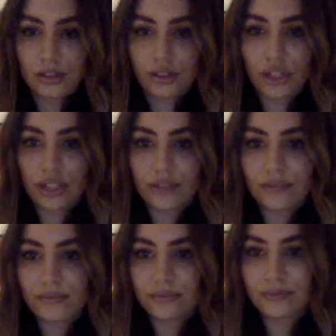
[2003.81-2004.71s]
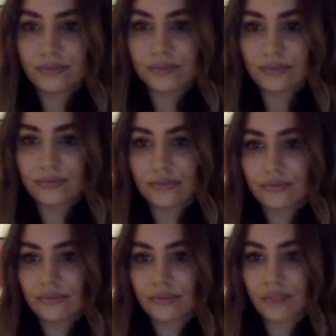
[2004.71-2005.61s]
G.
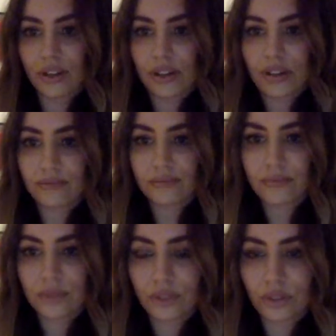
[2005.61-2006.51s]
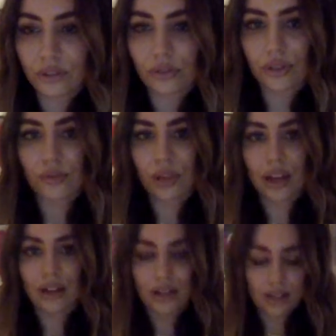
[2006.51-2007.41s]
There you go. Those are the chords for that.